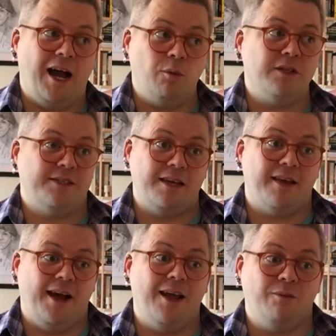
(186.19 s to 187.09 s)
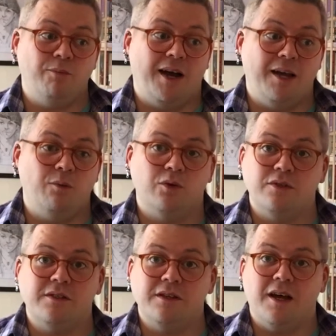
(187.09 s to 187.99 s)
would say that I
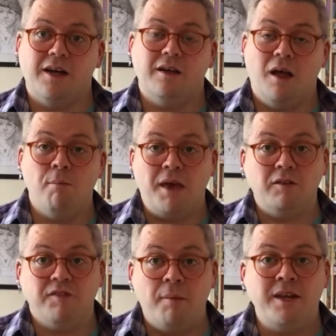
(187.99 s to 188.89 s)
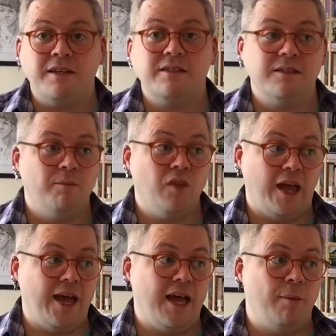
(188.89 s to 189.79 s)
was a male feminist,
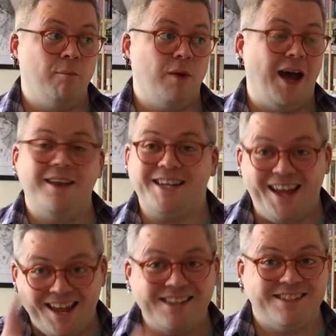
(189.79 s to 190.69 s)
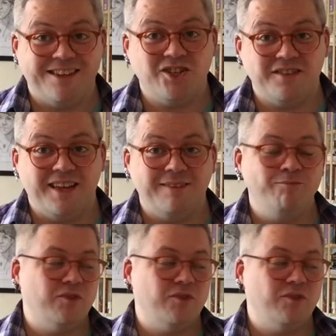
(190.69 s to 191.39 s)
and it is such a thing.